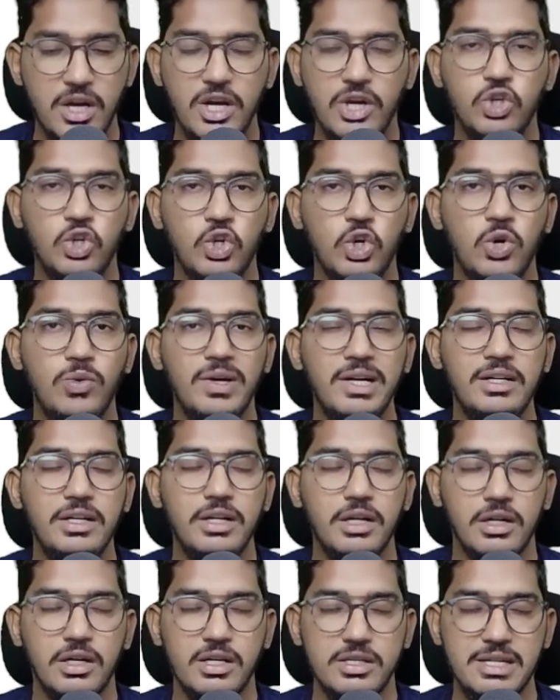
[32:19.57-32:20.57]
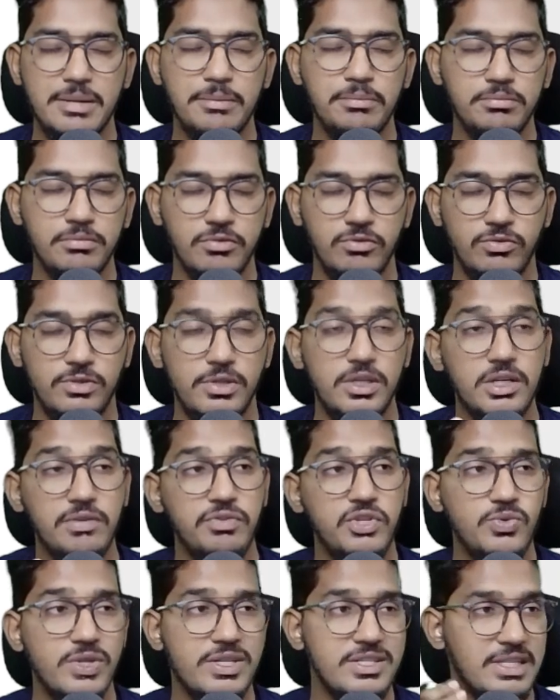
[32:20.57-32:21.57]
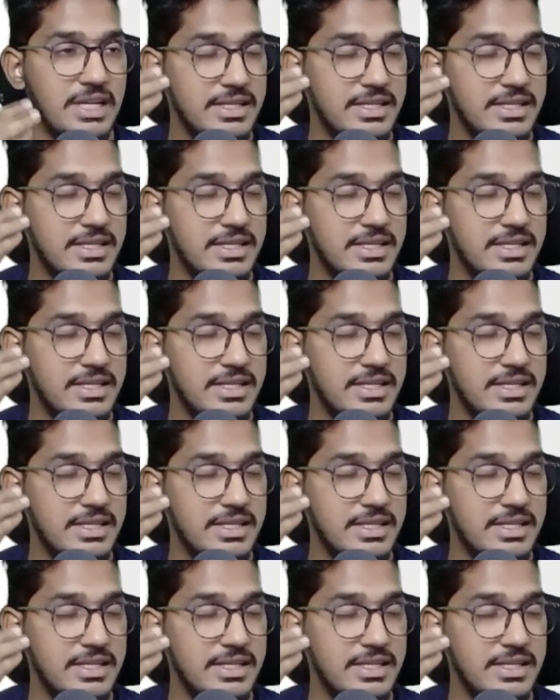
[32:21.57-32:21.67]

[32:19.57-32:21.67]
some work which was